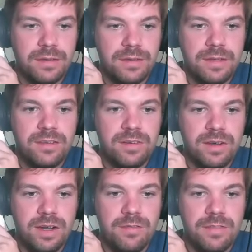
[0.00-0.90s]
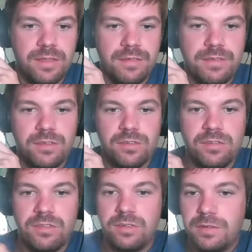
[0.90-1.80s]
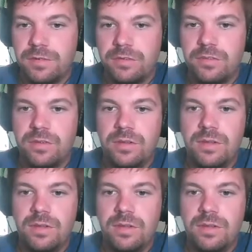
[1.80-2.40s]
That's not everything that FieldSense delivers.